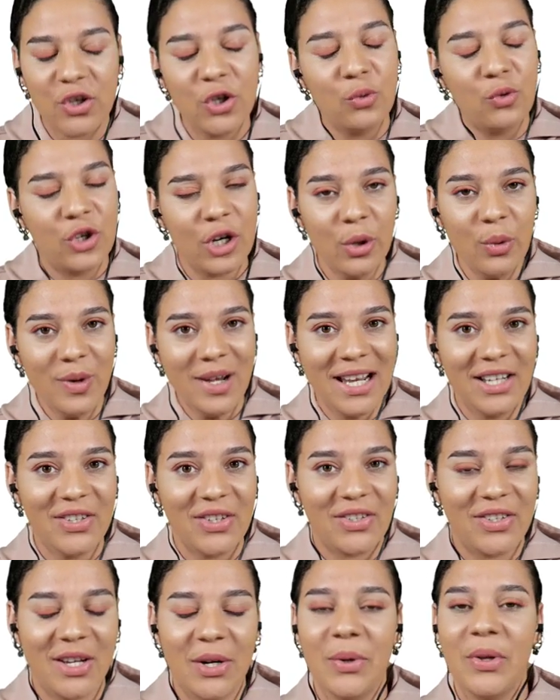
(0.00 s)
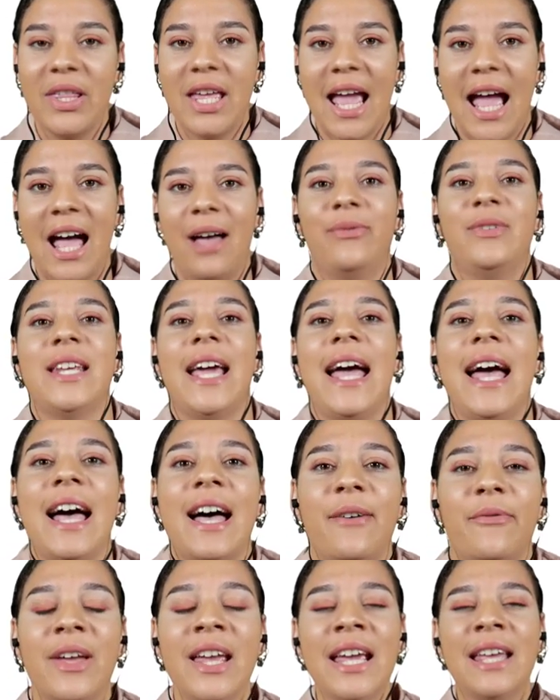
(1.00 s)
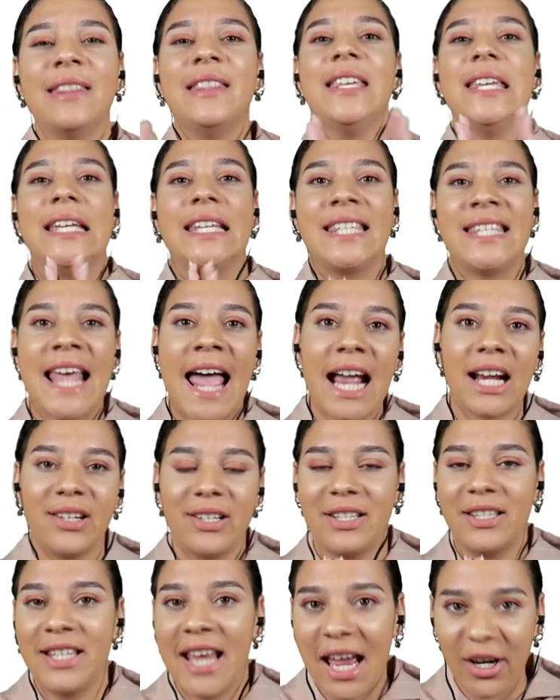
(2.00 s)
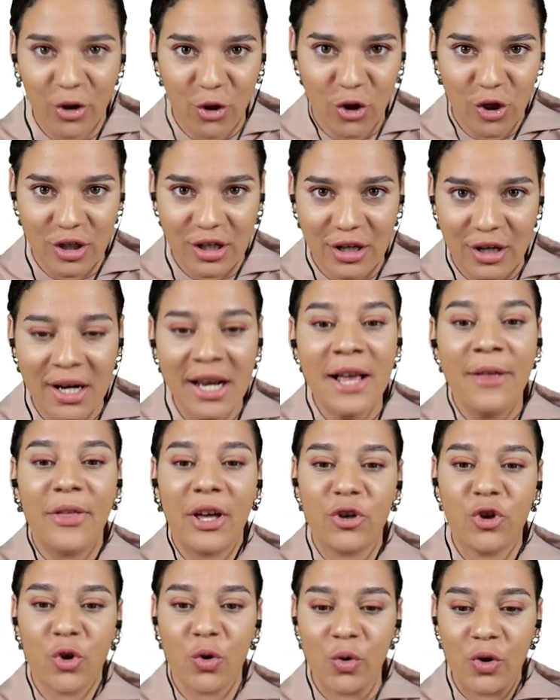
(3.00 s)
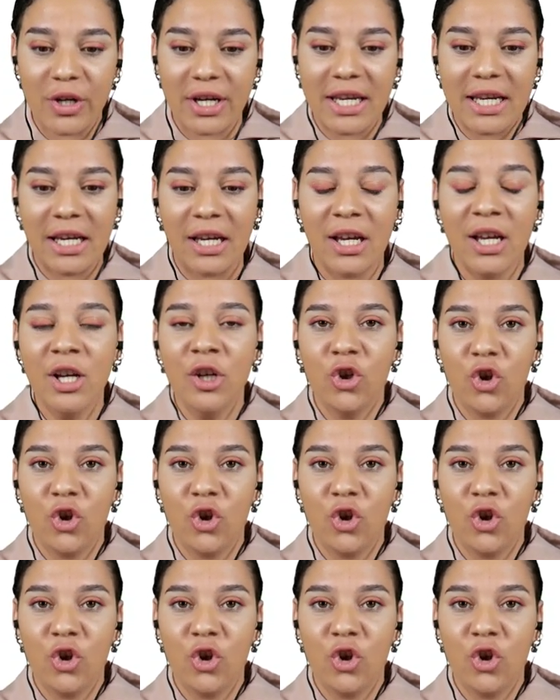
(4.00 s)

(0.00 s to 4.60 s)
you don't necessarily have to have the exact texture that you're looking